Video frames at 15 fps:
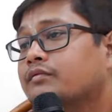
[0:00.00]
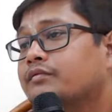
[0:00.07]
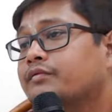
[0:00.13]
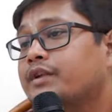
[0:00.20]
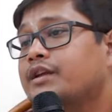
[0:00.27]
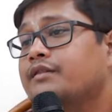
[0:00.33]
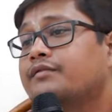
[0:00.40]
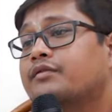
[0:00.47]

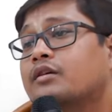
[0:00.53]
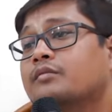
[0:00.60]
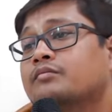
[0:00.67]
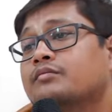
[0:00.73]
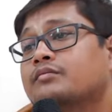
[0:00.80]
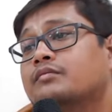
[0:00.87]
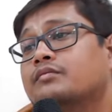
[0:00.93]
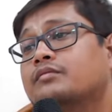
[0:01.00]
free
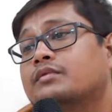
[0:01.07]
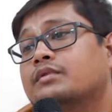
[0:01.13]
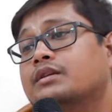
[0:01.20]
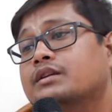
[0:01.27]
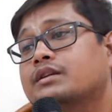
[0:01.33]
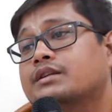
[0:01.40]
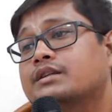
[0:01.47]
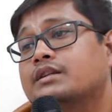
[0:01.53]
from
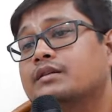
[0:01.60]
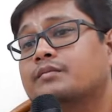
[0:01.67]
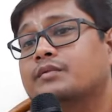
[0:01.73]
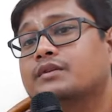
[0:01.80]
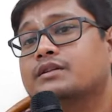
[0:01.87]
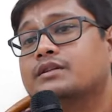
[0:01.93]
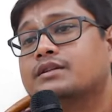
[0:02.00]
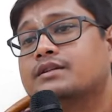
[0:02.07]
disturbance.
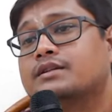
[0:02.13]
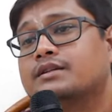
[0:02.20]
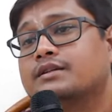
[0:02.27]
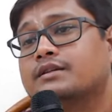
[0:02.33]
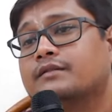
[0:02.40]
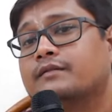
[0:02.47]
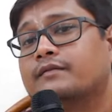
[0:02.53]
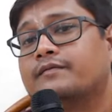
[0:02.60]

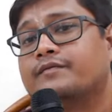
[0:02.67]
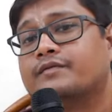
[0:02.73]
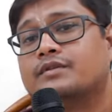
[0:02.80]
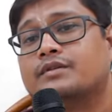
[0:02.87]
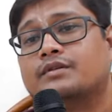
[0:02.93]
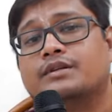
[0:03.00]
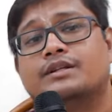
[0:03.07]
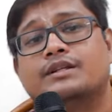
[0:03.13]

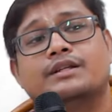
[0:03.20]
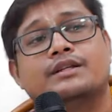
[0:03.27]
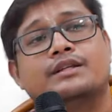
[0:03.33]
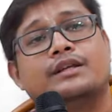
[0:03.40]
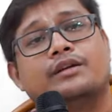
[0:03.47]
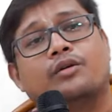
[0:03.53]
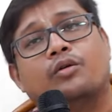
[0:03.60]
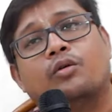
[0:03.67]
So this is
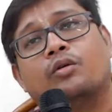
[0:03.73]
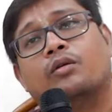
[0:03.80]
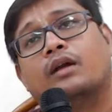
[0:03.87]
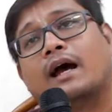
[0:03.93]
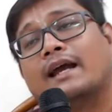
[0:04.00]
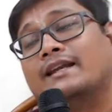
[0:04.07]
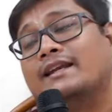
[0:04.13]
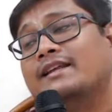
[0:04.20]
the
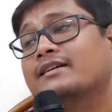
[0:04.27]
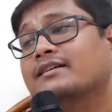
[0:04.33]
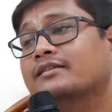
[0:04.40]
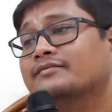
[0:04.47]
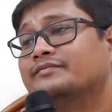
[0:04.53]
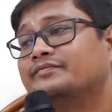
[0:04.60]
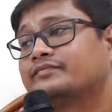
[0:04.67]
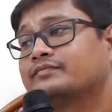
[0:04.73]
whole
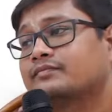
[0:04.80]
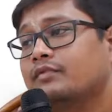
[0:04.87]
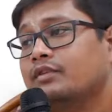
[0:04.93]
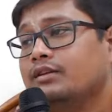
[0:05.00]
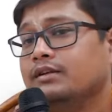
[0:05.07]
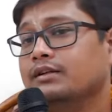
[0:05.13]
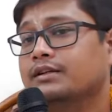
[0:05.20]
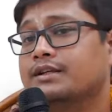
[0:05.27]
idea,
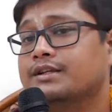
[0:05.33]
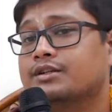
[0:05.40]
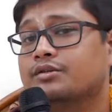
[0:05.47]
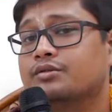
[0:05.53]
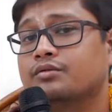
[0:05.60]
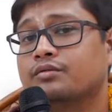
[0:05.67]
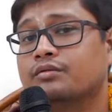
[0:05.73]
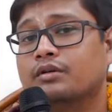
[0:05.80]
is
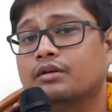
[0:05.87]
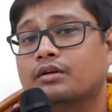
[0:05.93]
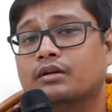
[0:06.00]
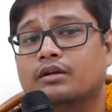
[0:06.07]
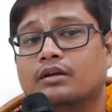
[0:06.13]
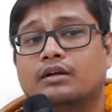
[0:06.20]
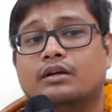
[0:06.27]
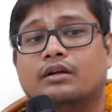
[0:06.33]
to
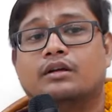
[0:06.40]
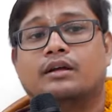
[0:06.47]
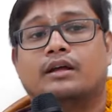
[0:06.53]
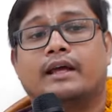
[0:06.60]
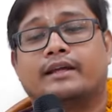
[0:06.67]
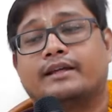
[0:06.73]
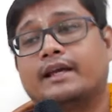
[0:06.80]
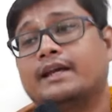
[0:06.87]

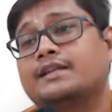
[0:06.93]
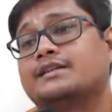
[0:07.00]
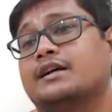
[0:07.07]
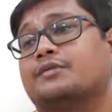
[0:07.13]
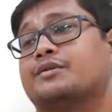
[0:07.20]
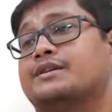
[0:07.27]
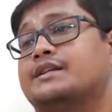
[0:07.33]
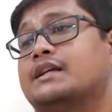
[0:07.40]
engage
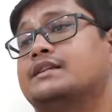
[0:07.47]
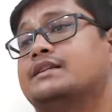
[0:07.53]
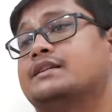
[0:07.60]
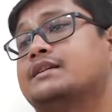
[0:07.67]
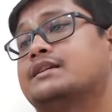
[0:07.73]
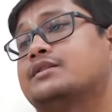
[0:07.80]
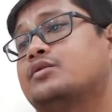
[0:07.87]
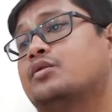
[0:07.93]
our
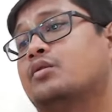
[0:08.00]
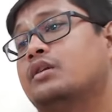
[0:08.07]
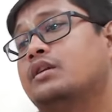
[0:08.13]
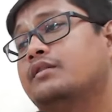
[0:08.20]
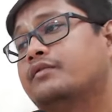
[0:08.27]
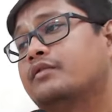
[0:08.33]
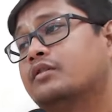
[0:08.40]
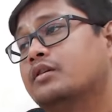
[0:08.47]
senses
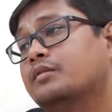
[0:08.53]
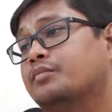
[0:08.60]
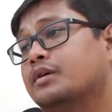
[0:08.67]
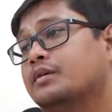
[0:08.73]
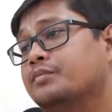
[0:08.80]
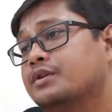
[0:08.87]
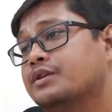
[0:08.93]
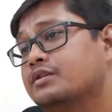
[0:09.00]
solely for the
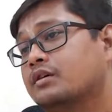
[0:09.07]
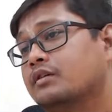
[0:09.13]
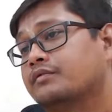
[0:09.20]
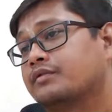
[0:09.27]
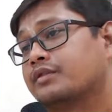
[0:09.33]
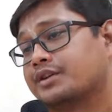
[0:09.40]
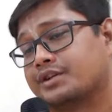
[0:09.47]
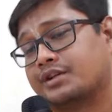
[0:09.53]
purpose
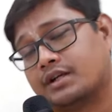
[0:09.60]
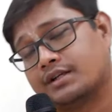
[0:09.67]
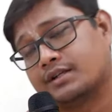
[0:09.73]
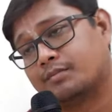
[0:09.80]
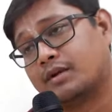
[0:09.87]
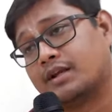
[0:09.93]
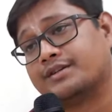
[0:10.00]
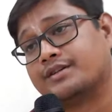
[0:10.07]
of
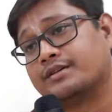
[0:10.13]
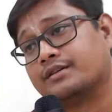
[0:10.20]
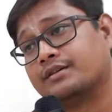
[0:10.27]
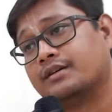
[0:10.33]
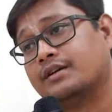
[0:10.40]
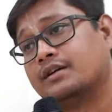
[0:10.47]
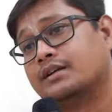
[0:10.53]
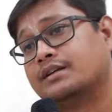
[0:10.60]
Krishna's pleasure.
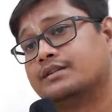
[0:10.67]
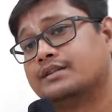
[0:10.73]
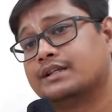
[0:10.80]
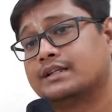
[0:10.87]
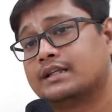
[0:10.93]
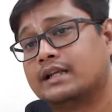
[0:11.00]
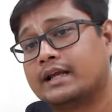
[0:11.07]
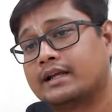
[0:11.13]

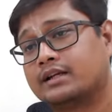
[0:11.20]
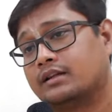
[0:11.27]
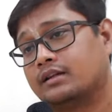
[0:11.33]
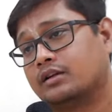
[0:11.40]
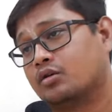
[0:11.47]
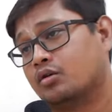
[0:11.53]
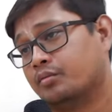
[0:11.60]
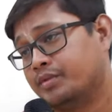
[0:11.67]
Just like
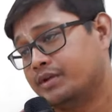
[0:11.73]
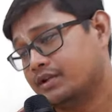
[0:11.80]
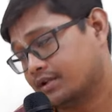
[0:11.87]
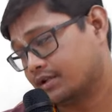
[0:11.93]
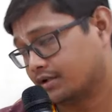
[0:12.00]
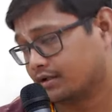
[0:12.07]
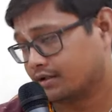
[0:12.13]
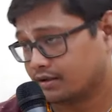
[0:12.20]
the
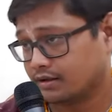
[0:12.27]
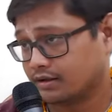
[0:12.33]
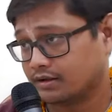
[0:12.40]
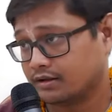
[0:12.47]
gopis,